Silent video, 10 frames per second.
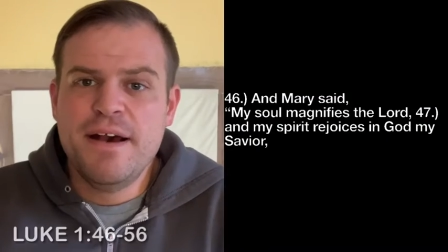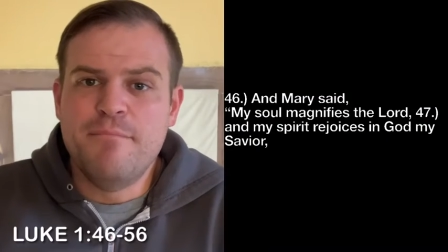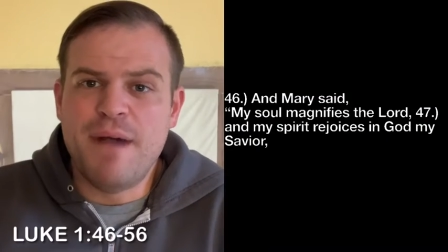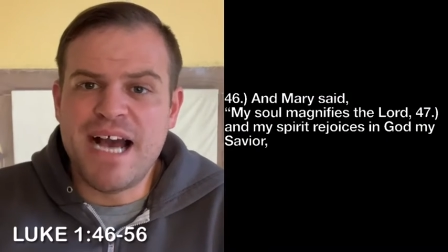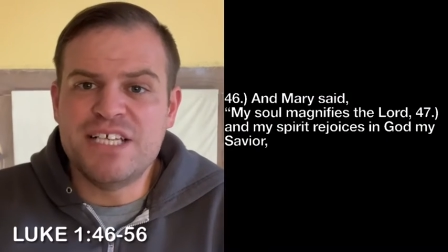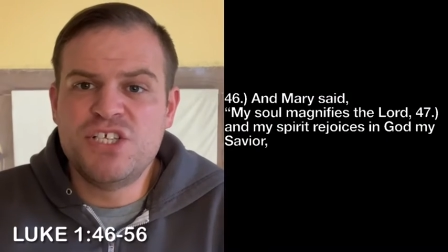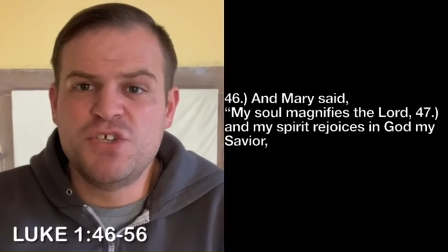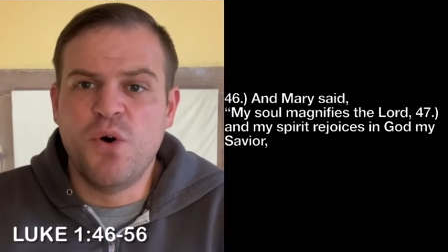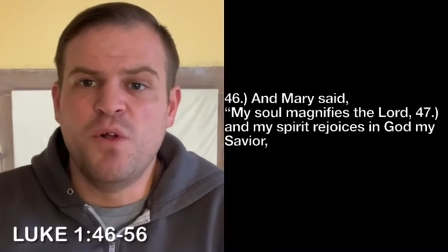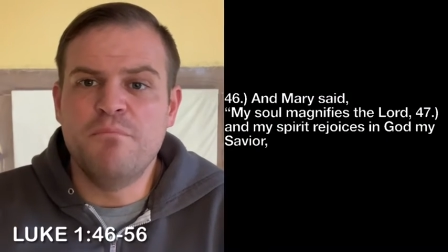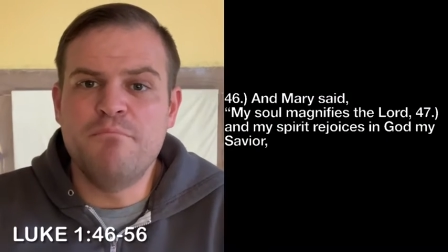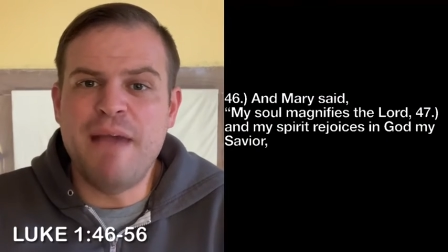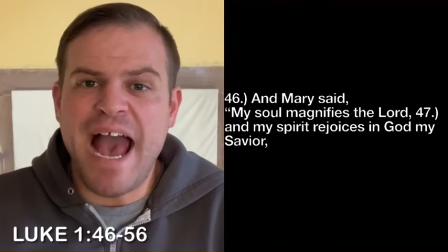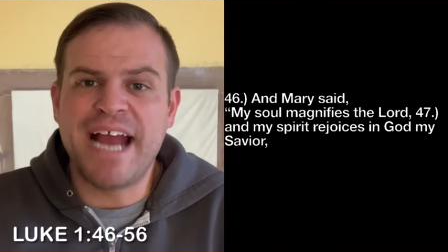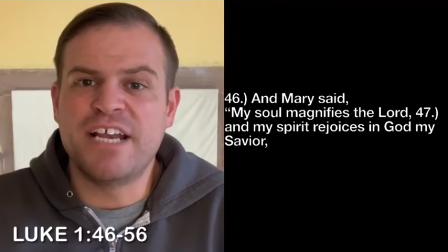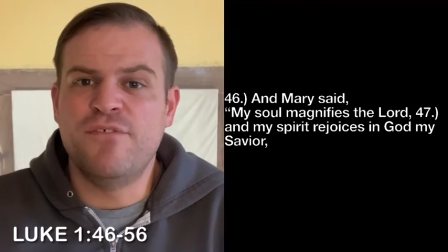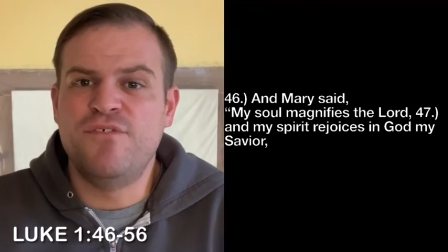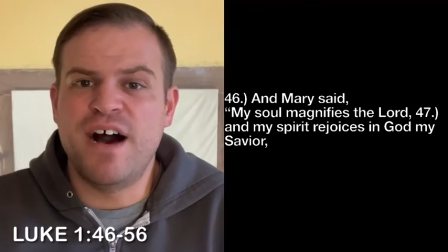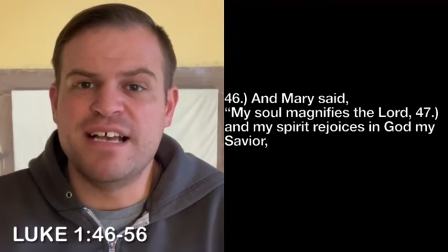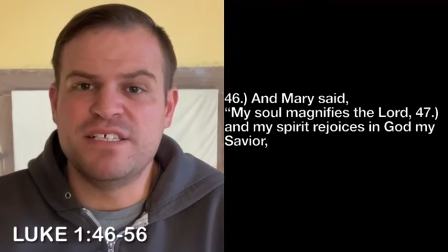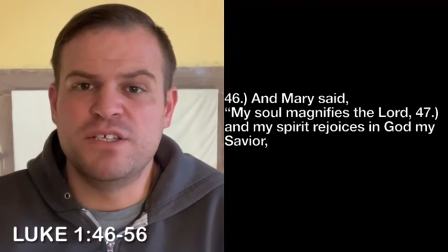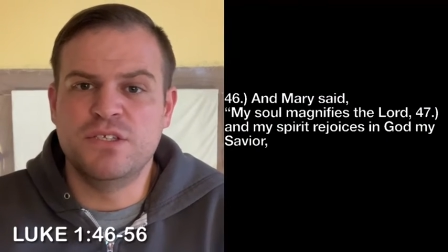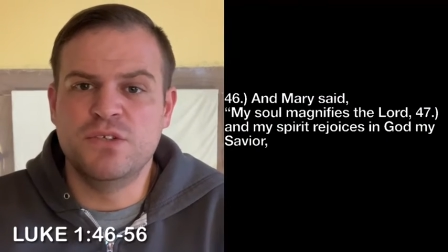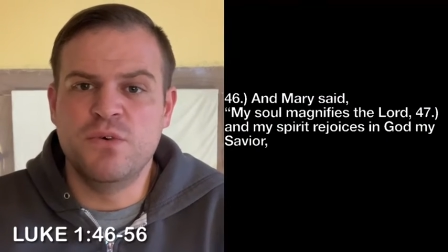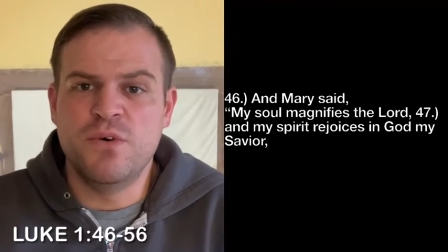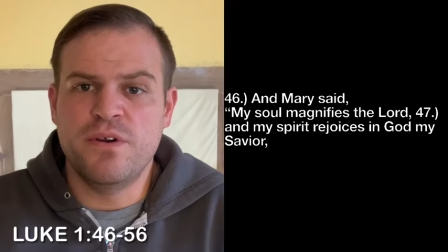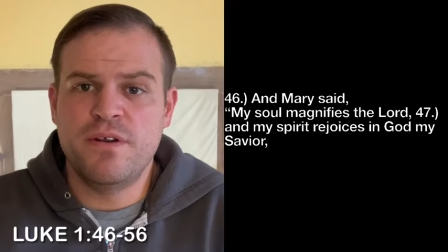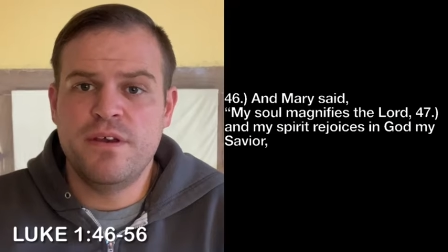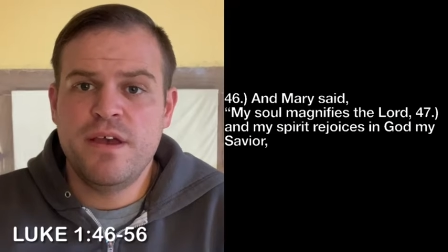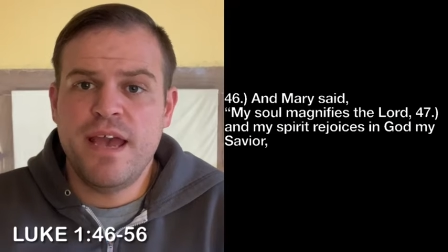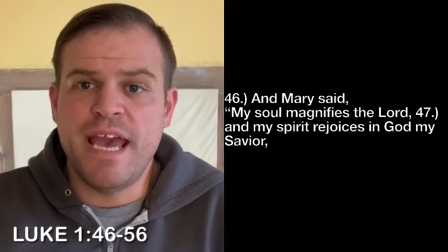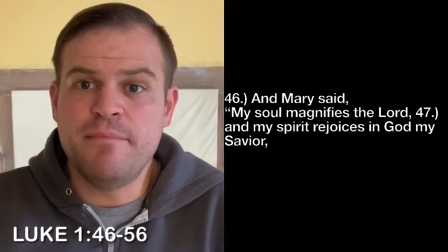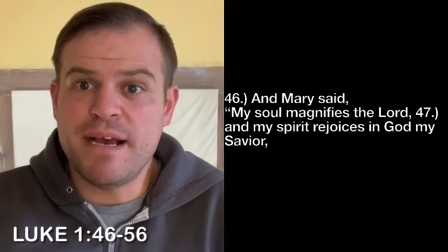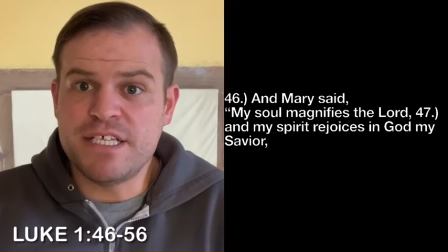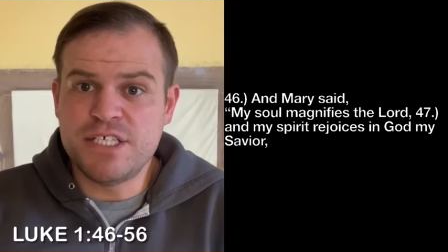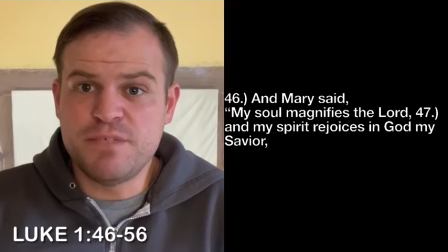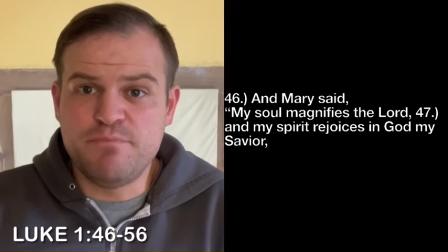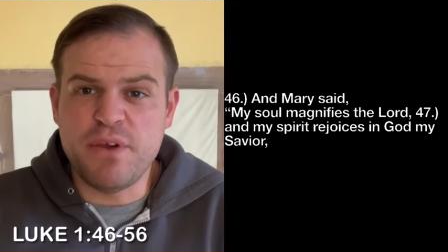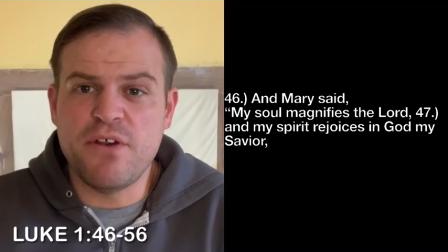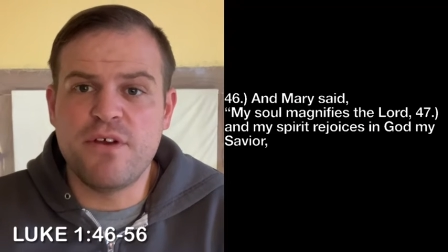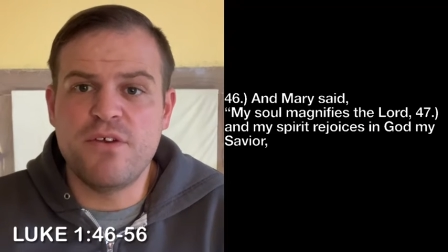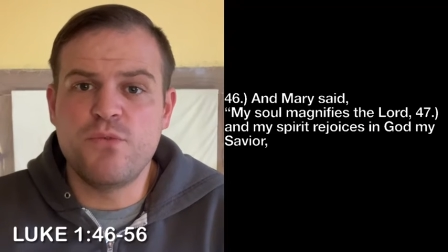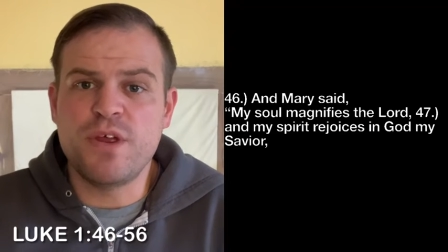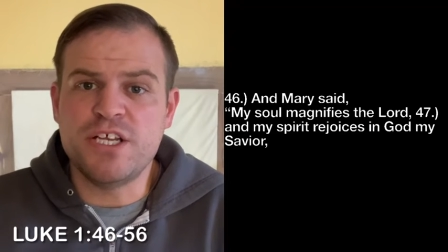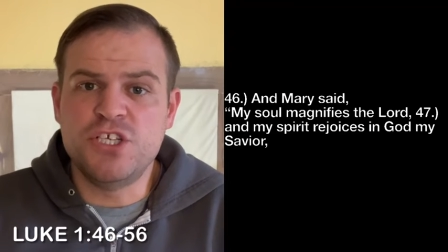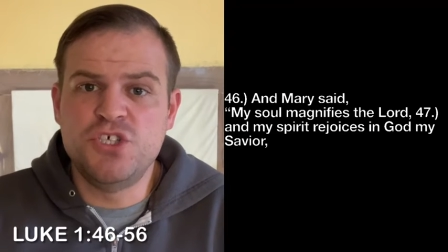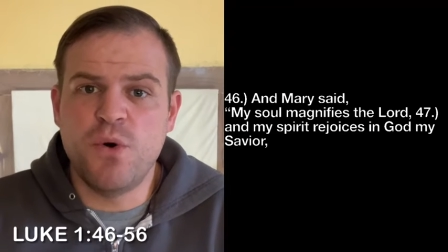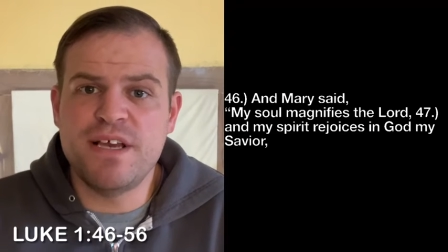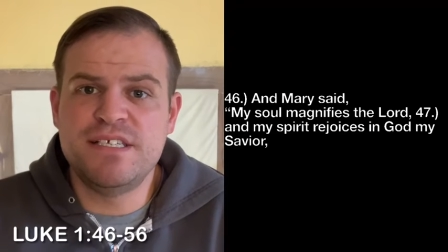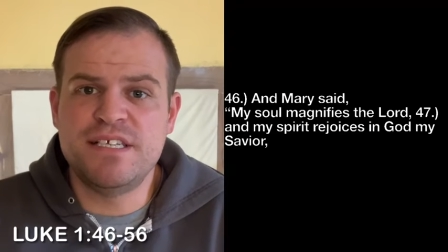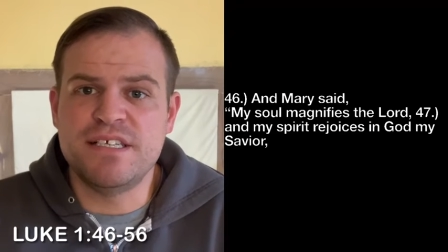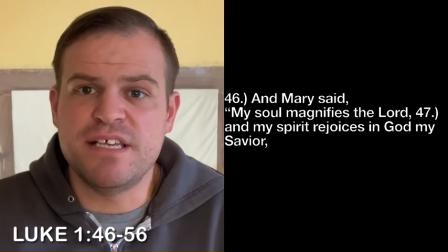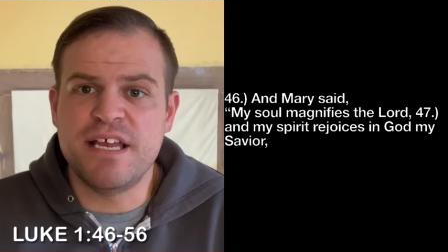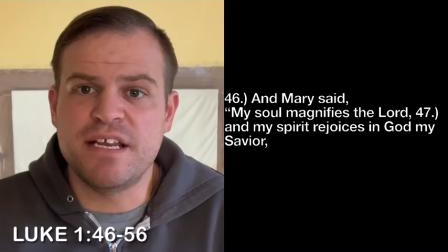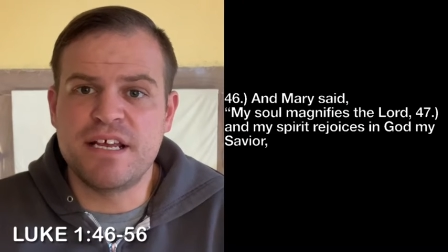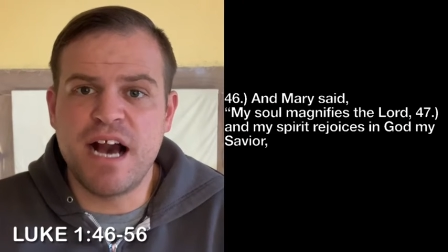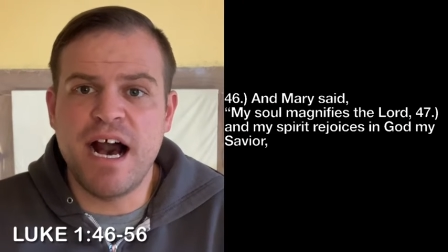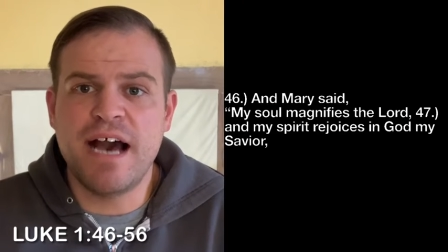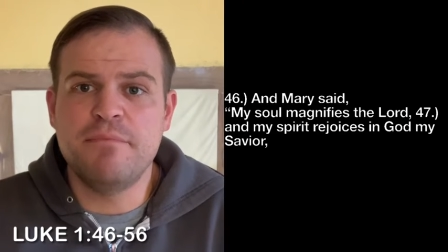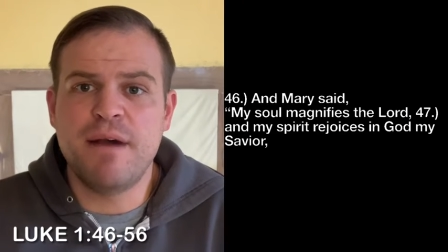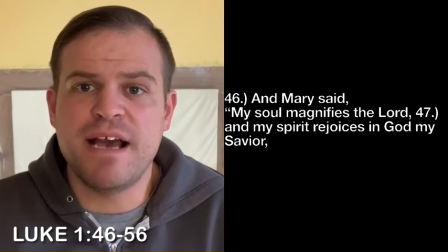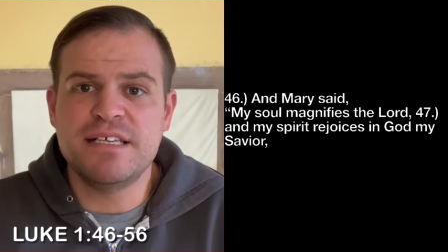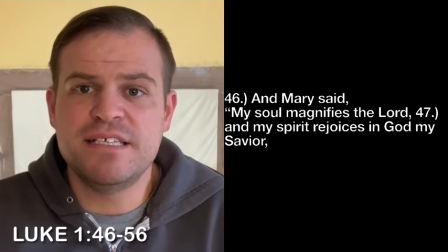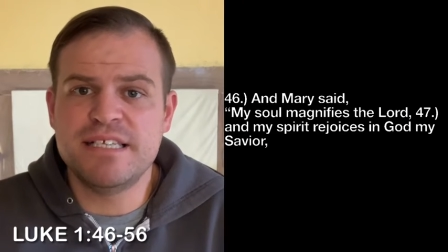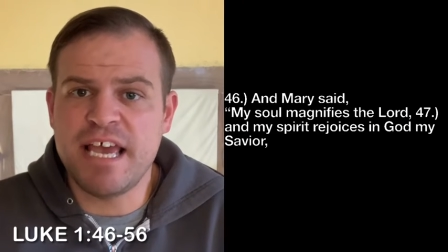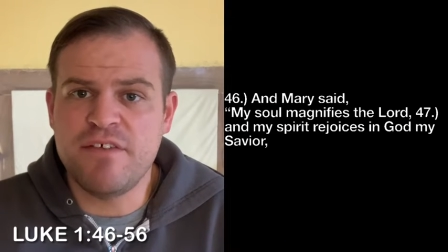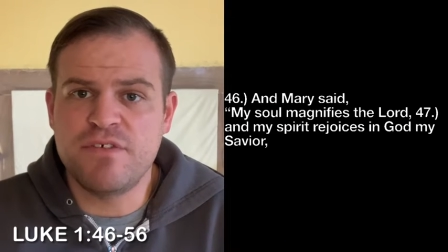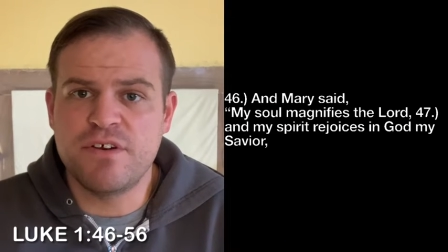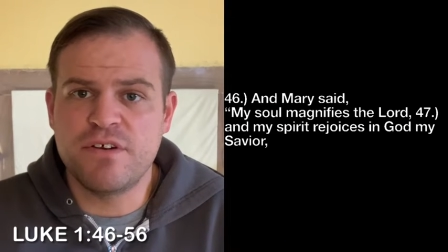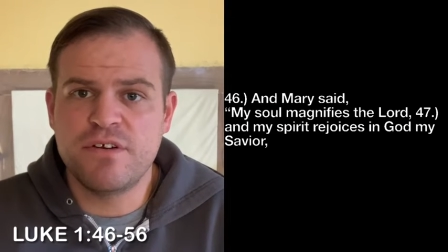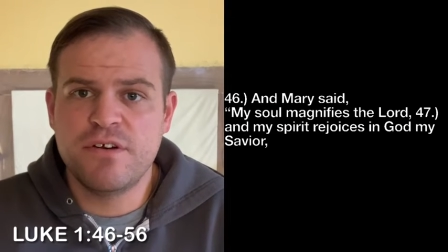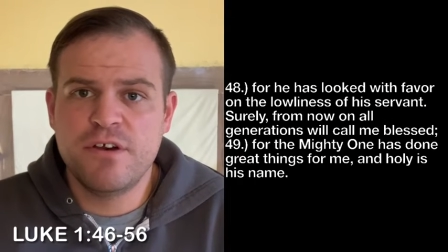My soul magnifies the Lord, and my spirit rejoices in God my Savior,